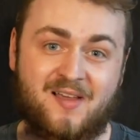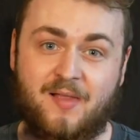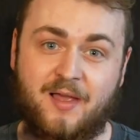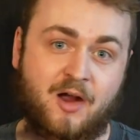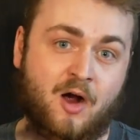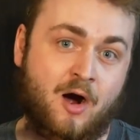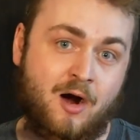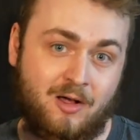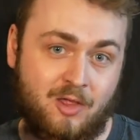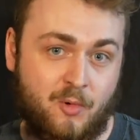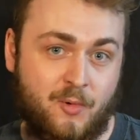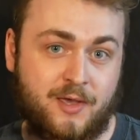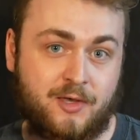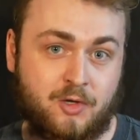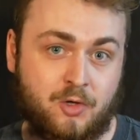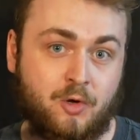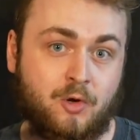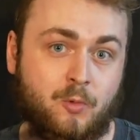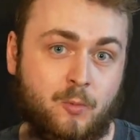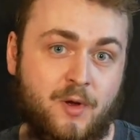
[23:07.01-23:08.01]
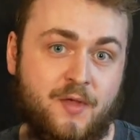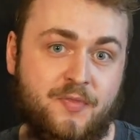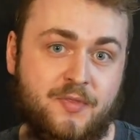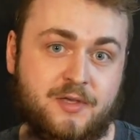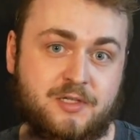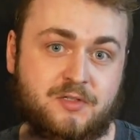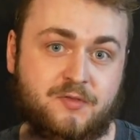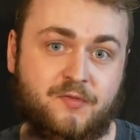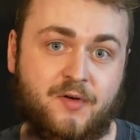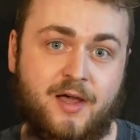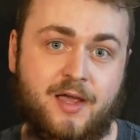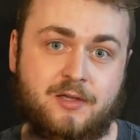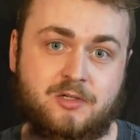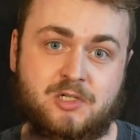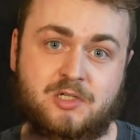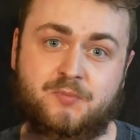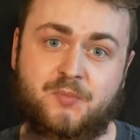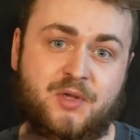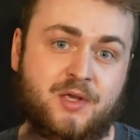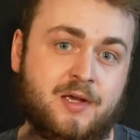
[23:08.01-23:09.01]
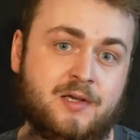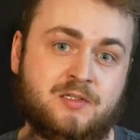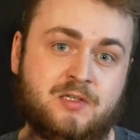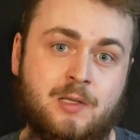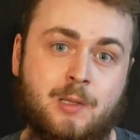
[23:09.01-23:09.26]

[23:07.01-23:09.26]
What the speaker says: Like, Holloway could win this fight. Just because